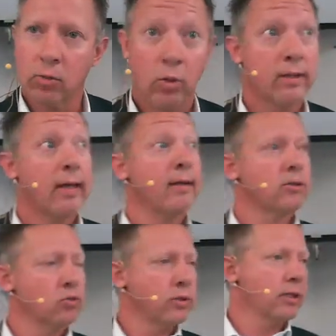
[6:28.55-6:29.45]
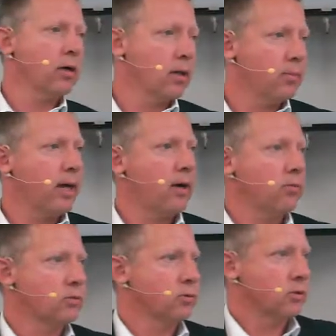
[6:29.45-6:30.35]
what that is really all about,
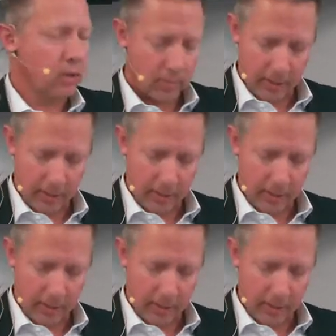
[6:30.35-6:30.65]
which we'll talk